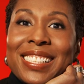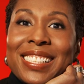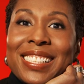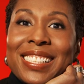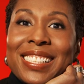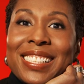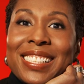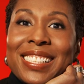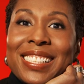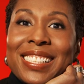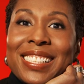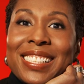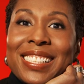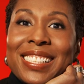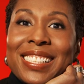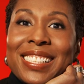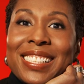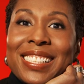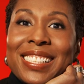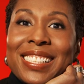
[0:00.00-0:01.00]

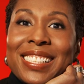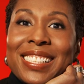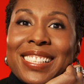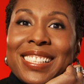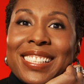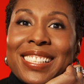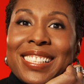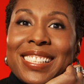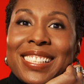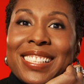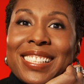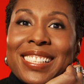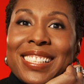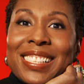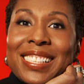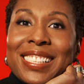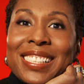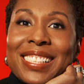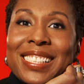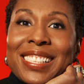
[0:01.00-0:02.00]

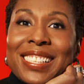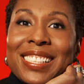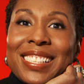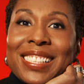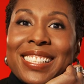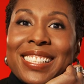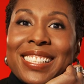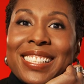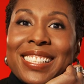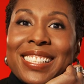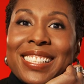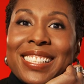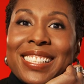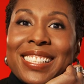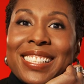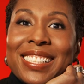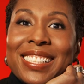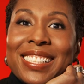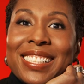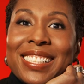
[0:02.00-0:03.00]

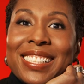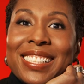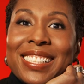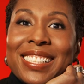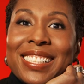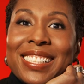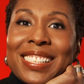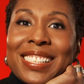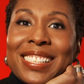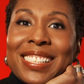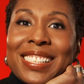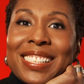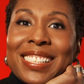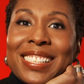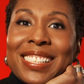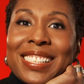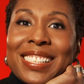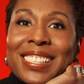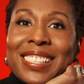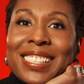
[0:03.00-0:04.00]

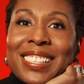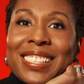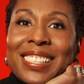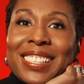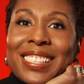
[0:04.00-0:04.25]
[no speech]